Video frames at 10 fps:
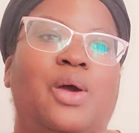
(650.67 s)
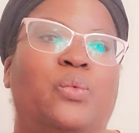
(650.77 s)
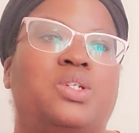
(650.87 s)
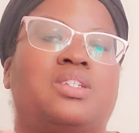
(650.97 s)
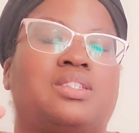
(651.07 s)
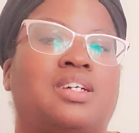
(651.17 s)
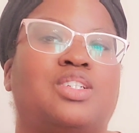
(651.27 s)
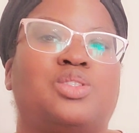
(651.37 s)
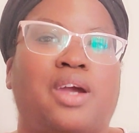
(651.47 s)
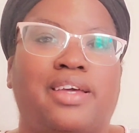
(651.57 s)
we're just going
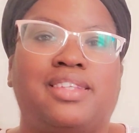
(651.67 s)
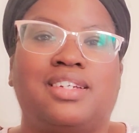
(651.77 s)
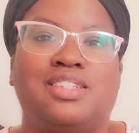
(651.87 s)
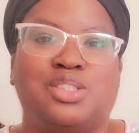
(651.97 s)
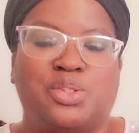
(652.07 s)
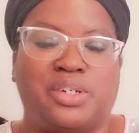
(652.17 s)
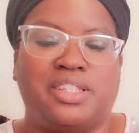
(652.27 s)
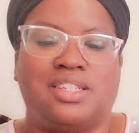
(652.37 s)
to try to enjoy